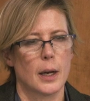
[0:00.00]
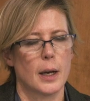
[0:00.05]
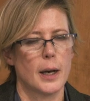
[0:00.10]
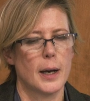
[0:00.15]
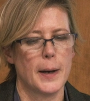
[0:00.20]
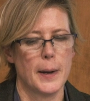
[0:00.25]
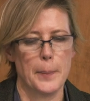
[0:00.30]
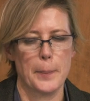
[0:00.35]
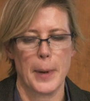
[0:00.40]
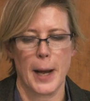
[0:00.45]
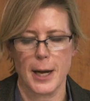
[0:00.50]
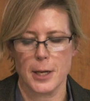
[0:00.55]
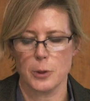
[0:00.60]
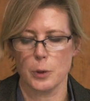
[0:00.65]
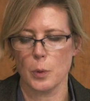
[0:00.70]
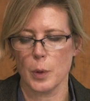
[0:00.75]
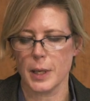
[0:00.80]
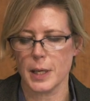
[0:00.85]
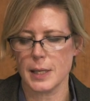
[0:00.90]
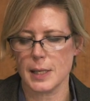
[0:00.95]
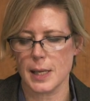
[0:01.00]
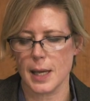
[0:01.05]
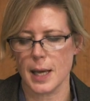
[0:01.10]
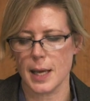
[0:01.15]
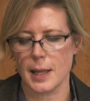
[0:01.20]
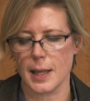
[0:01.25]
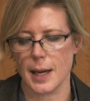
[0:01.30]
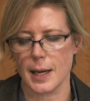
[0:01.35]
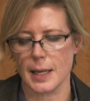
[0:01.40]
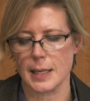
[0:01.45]
I do want to
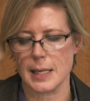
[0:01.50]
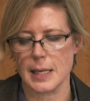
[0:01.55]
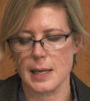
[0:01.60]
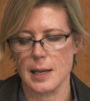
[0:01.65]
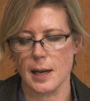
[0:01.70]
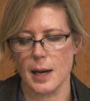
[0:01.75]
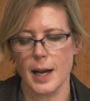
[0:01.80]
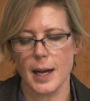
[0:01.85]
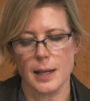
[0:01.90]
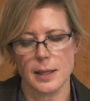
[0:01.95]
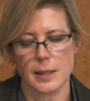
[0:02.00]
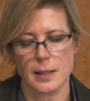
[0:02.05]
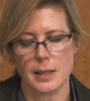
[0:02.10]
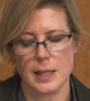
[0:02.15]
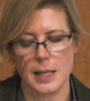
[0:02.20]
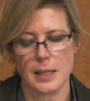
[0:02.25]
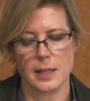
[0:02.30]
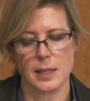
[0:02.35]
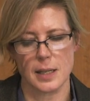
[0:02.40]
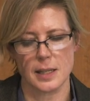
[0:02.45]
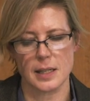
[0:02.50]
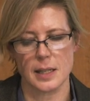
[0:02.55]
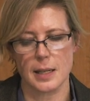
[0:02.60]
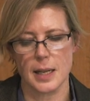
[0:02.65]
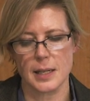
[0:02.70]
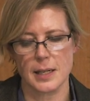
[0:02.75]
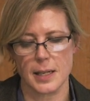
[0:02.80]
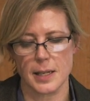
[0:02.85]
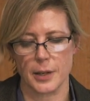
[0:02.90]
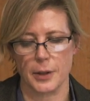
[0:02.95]
say that this
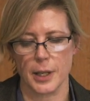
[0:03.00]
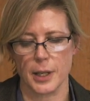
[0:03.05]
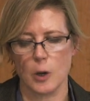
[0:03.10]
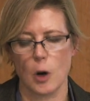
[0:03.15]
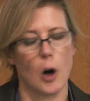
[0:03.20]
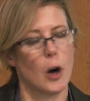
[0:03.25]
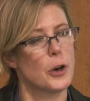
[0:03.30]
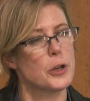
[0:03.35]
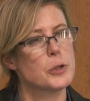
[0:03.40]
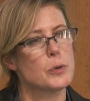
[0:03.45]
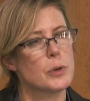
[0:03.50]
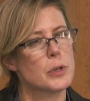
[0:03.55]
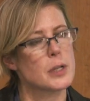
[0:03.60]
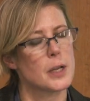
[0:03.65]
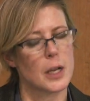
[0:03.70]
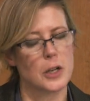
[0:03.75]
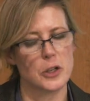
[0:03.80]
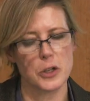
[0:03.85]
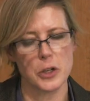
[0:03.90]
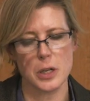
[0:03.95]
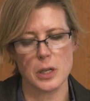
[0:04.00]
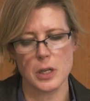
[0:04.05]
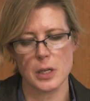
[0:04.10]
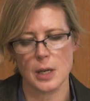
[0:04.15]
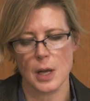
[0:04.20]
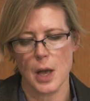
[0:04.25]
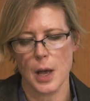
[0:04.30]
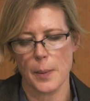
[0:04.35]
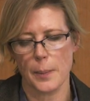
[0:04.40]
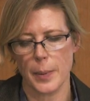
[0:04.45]
doesn't necessarily cause
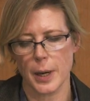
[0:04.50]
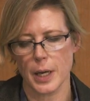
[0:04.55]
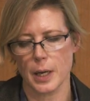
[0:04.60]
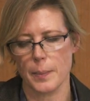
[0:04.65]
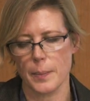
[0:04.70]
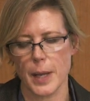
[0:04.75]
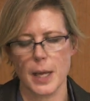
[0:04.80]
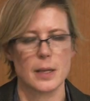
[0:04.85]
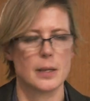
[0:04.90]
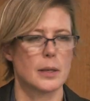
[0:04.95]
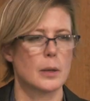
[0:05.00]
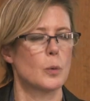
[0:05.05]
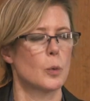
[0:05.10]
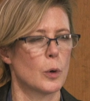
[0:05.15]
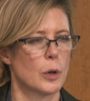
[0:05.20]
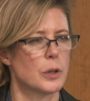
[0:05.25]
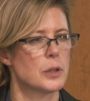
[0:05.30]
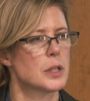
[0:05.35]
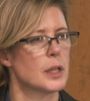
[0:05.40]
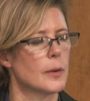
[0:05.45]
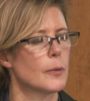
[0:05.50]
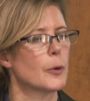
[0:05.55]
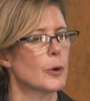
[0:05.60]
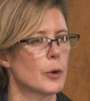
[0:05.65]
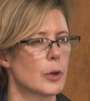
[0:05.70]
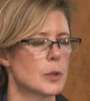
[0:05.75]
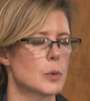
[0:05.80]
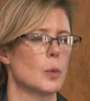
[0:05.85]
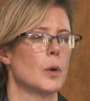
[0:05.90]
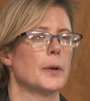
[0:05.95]
recessions, but it makes it worse if
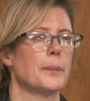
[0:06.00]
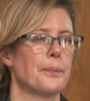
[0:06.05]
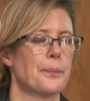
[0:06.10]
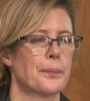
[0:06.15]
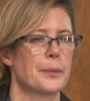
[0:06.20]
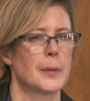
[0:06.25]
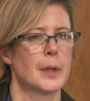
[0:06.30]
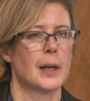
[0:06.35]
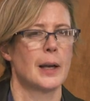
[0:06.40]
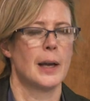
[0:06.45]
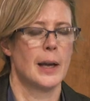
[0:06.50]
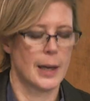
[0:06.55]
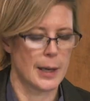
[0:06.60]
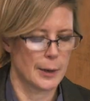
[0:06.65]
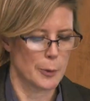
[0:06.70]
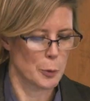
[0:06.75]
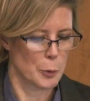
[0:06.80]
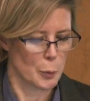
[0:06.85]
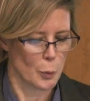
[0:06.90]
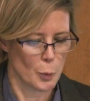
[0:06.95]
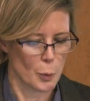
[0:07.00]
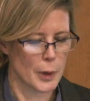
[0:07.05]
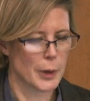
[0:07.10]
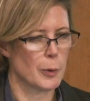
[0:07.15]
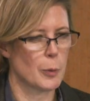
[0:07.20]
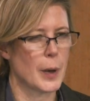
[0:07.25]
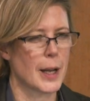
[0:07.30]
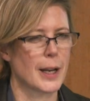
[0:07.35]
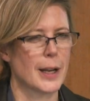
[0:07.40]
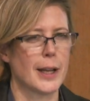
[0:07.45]
there is one.
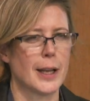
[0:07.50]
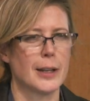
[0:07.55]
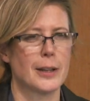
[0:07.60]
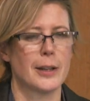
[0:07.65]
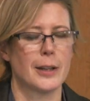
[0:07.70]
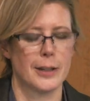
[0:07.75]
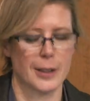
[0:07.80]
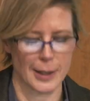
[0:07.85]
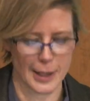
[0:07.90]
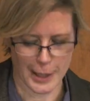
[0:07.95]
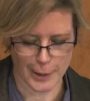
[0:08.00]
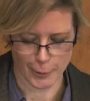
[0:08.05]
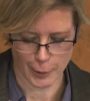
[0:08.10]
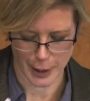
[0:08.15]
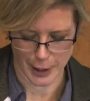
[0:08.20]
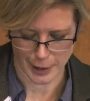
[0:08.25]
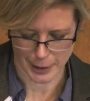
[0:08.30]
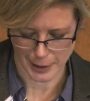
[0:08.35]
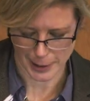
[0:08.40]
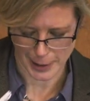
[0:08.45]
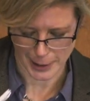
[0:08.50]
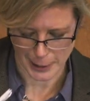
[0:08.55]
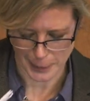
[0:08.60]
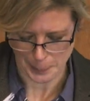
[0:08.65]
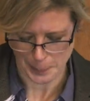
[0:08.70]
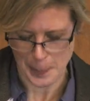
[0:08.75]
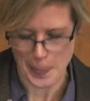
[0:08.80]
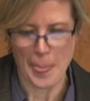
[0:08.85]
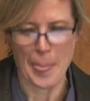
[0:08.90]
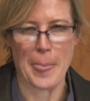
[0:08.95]
What a way to end the evening.
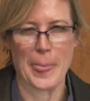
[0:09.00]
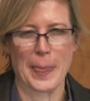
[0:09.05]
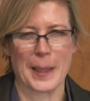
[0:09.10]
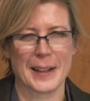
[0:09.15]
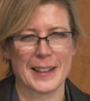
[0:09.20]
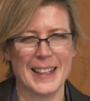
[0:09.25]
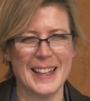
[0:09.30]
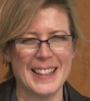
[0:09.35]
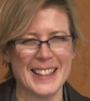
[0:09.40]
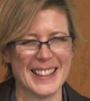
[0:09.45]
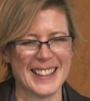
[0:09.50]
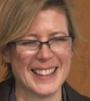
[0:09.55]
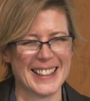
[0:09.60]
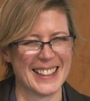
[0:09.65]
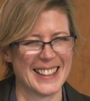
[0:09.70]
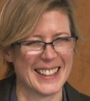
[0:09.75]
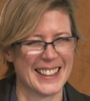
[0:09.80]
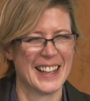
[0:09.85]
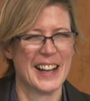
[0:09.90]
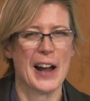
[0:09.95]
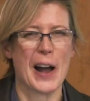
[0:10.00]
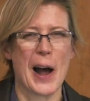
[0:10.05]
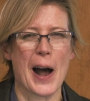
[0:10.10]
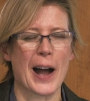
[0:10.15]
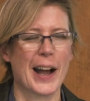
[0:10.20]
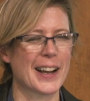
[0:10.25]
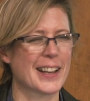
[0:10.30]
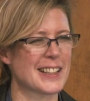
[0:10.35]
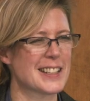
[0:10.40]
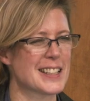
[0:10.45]

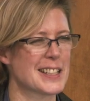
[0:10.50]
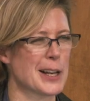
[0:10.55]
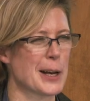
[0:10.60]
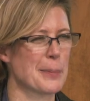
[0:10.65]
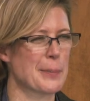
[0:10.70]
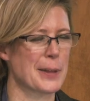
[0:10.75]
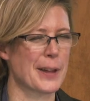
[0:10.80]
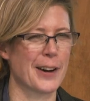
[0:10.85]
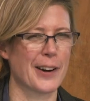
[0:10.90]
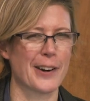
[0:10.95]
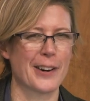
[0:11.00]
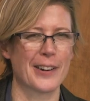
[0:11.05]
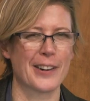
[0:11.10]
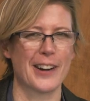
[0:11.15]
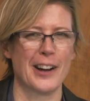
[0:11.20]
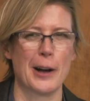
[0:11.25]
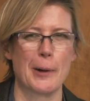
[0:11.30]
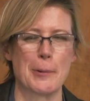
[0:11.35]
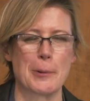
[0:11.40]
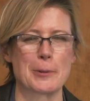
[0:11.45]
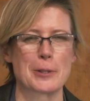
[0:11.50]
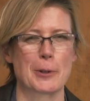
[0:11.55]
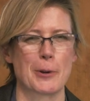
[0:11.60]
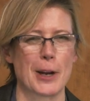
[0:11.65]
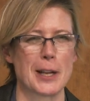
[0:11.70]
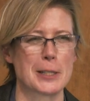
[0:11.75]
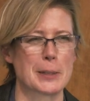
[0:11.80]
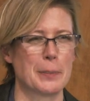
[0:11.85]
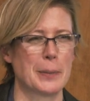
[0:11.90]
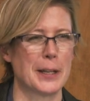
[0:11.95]
I can stop there. It was
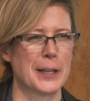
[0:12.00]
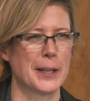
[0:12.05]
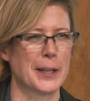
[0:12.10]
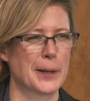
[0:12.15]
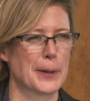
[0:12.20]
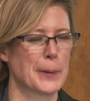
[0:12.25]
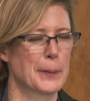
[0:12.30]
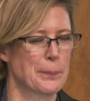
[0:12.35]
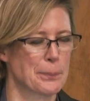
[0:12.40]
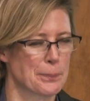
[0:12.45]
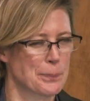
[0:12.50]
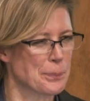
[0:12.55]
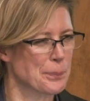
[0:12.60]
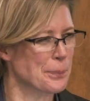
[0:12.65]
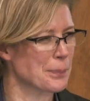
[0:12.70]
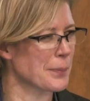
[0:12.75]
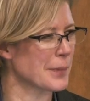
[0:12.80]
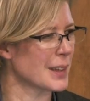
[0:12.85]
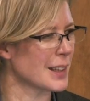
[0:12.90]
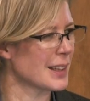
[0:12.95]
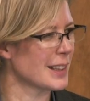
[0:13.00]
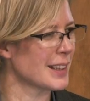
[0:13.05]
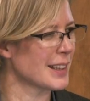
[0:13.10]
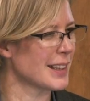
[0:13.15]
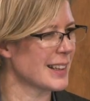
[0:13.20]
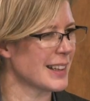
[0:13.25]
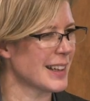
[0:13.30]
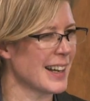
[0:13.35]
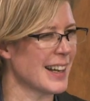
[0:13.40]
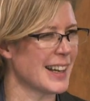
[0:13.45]
great to be here.
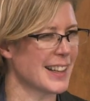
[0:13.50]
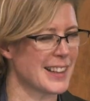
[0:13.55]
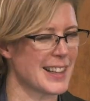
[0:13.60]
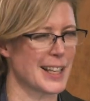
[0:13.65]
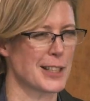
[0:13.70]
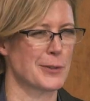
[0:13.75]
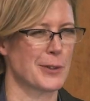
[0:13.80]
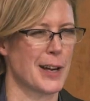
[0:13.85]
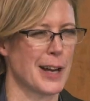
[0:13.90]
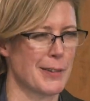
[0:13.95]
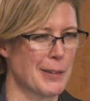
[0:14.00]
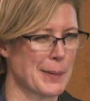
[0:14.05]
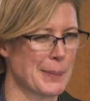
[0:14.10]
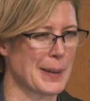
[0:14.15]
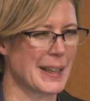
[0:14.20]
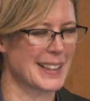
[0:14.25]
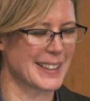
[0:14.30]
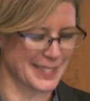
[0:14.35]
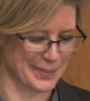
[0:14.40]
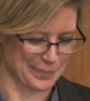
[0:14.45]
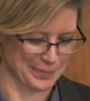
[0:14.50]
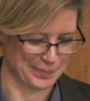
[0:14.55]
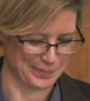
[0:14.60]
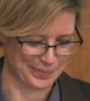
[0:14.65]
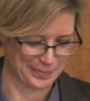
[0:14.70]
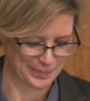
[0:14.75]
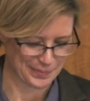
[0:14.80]
And thanks for having me.